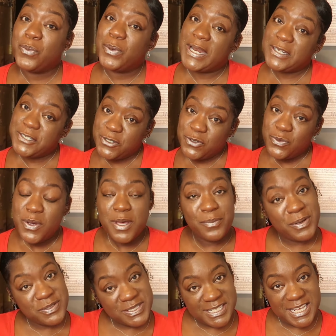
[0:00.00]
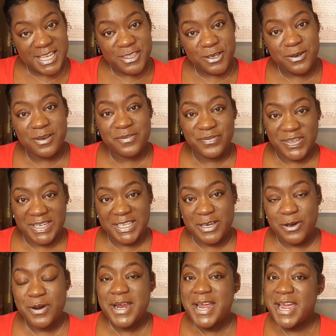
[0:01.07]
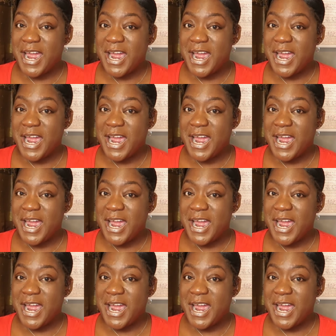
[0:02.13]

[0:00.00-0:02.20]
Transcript: when I do post another video.